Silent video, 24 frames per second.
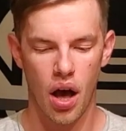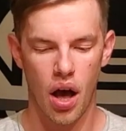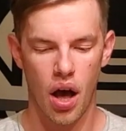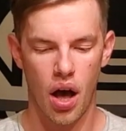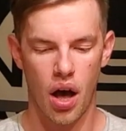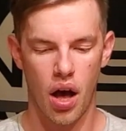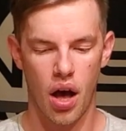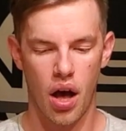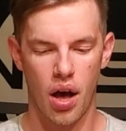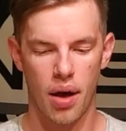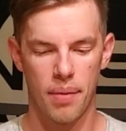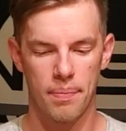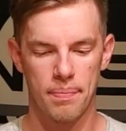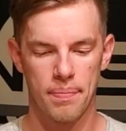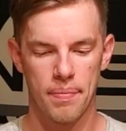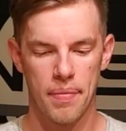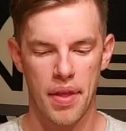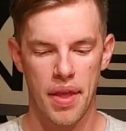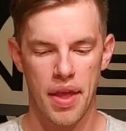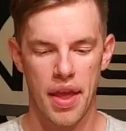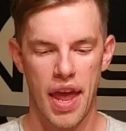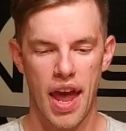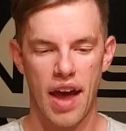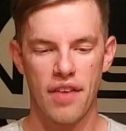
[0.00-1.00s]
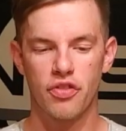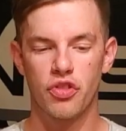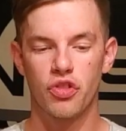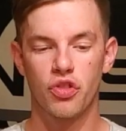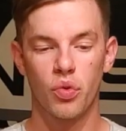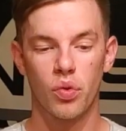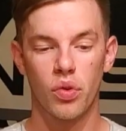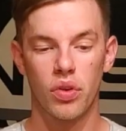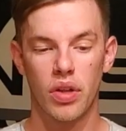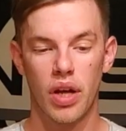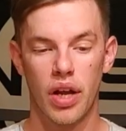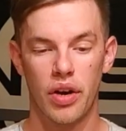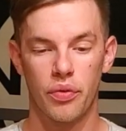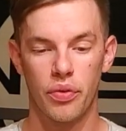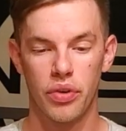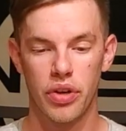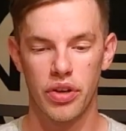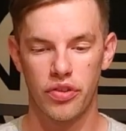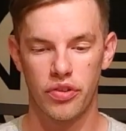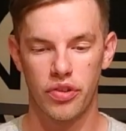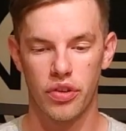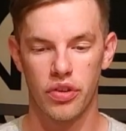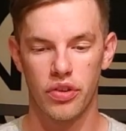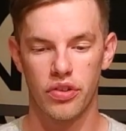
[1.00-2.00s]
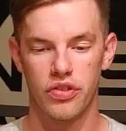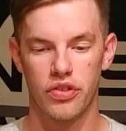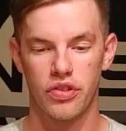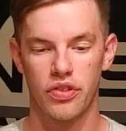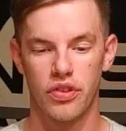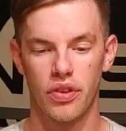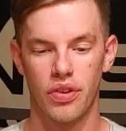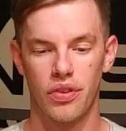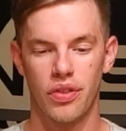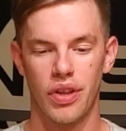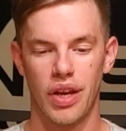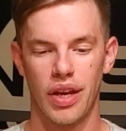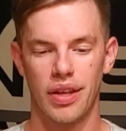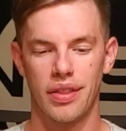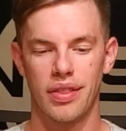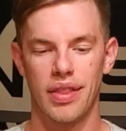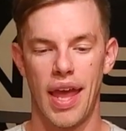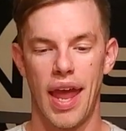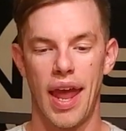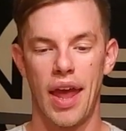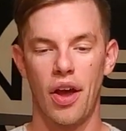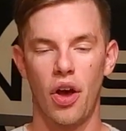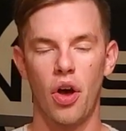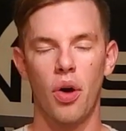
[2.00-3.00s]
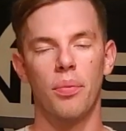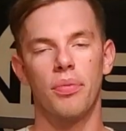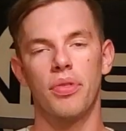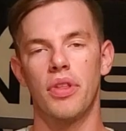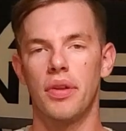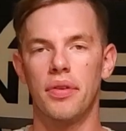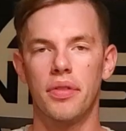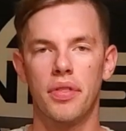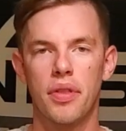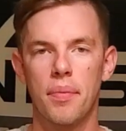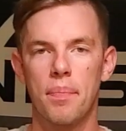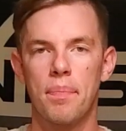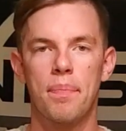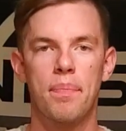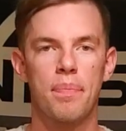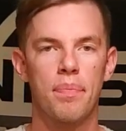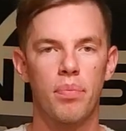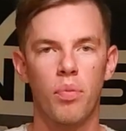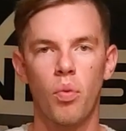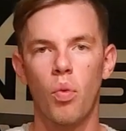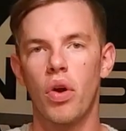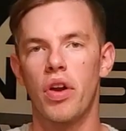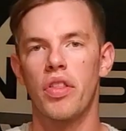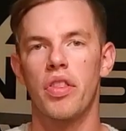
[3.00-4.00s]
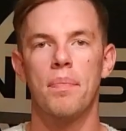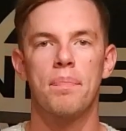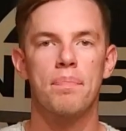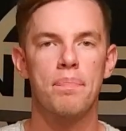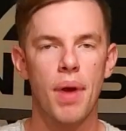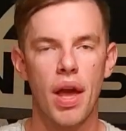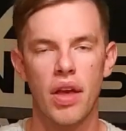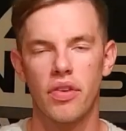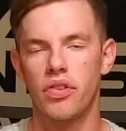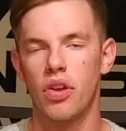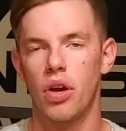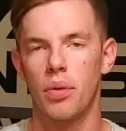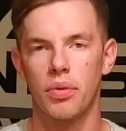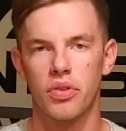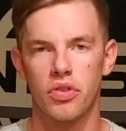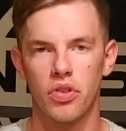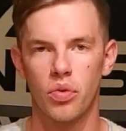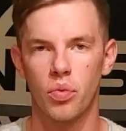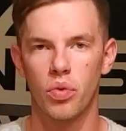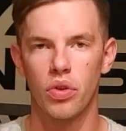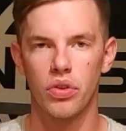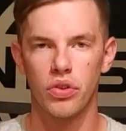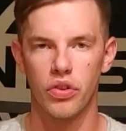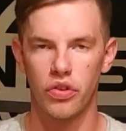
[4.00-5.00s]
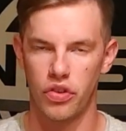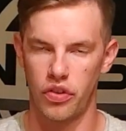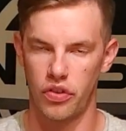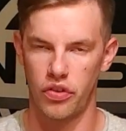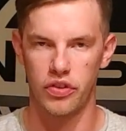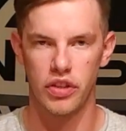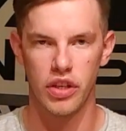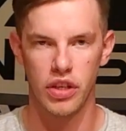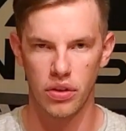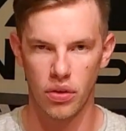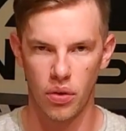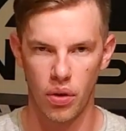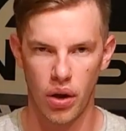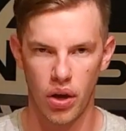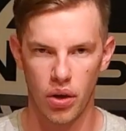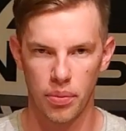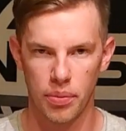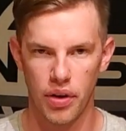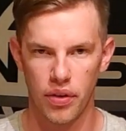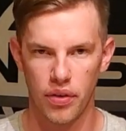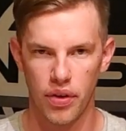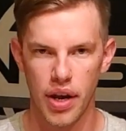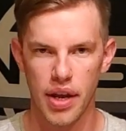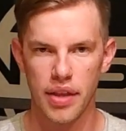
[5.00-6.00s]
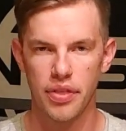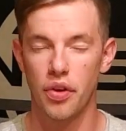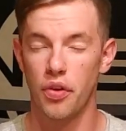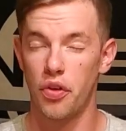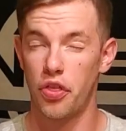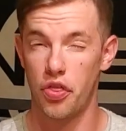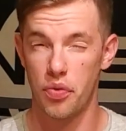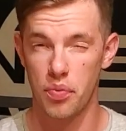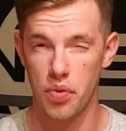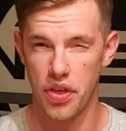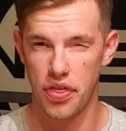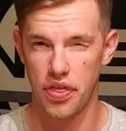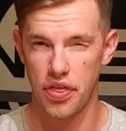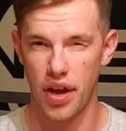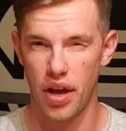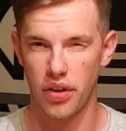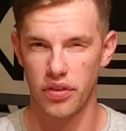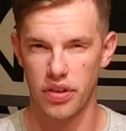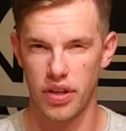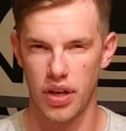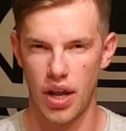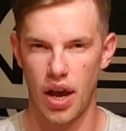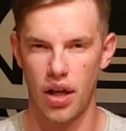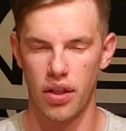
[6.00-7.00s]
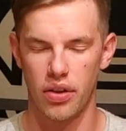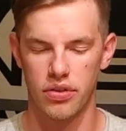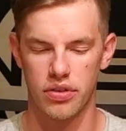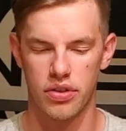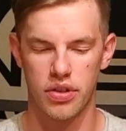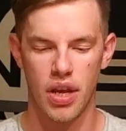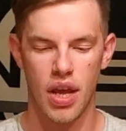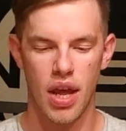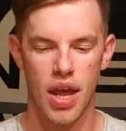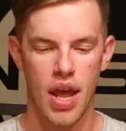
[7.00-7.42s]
After doing a lot of research, like one of the best helmets in the world is a Stilo helmet, right? They're $3,000.